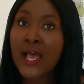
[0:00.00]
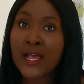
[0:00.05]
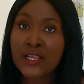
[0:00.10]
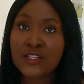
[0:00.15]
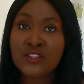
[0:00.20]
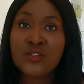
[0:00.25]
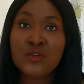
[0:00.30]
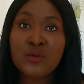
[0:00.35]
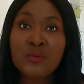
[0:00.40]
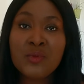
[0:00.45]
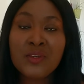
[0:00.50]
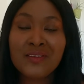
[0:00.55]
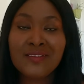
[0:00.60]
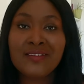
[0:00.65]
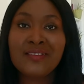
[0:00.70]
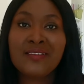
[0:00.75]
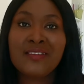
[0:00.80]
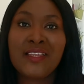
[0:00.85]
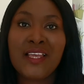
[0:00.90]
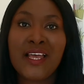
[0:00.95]

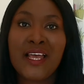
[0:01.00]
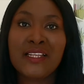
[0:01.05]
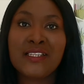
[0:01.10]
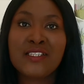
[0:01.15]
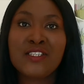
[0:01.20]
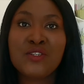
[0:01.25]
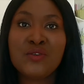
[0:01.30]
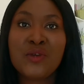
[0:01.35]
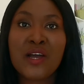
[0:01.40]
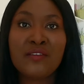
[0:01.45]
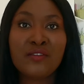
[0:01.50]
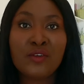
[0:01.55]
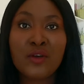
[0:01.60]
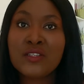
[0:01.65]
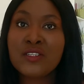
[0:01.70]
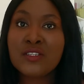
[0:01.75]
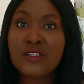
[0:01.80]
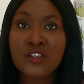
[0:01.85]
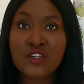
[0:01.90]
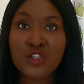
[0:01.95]
assuming that you have
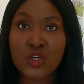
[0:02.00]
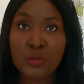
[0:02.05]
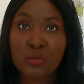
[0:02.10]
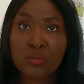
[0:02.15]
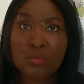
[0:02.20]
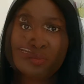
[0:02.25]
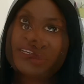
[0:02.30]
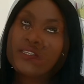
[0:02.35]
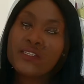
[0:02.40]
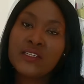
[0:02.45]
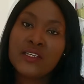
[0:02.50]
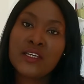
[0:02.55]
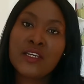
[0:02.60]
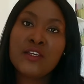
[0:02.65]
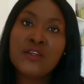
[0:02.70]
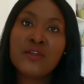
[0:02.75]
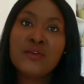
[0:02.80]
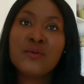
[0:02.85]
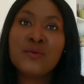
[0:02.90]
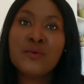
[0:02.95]
gotten a job. So firstly,
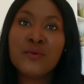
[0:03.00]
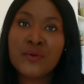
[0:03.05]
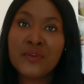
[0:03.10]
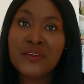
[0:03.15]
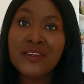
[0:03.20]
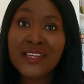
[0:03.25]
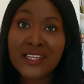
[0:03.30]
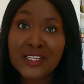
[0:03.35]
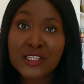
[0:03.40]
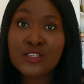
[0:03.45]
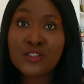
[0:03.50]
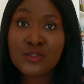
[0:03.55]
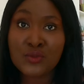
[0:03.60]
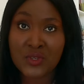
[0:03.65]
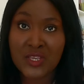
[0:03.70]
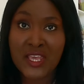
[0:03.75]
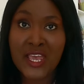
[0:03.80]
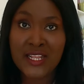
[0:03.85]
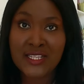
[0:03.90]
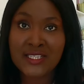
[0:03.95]
you need to
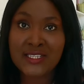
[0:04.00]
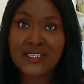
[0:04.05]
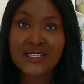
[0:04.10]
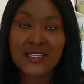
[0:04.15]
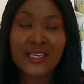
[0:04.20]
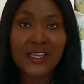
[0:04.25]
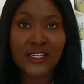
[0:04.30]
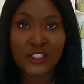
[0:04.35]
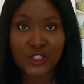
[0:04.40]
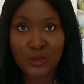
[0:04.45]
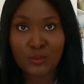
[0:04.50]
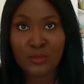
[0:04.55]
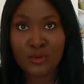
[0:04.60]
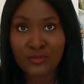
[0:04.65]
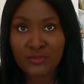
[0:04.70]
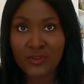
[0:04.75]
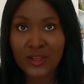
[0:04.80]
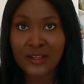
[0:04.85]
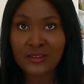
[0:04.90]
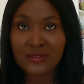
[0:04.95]
get a job
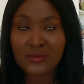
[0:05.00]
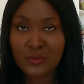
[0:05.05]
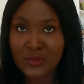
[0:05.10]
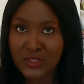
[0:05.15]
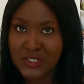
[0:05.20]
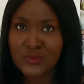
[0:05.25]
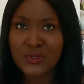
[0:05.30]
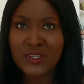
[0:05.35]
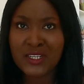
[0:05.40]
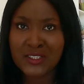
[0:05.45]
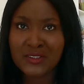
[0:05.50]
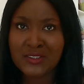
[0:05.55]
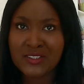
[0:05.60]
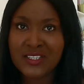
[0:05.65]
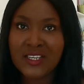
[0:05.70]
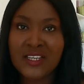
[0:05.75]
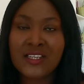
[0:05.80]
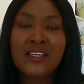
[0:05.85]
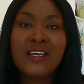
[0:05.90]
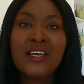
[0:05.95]
offer, which is what I just
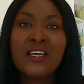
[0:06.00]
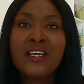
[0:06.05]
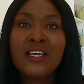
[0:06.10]
said.